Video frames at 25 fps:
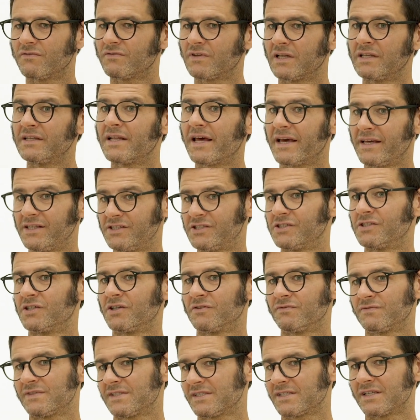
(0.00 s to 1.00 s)
the nature
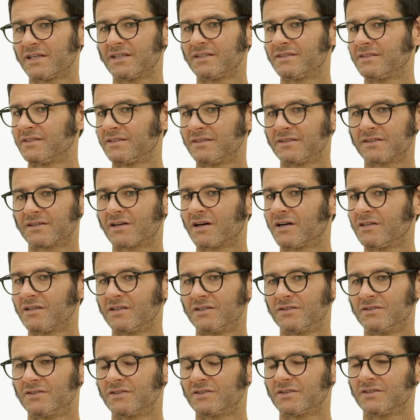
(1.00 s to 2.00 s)
of certain
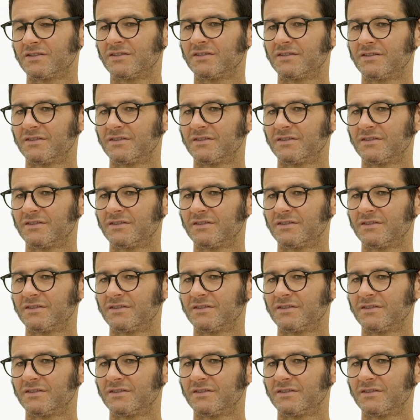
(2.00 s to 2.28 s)
colors.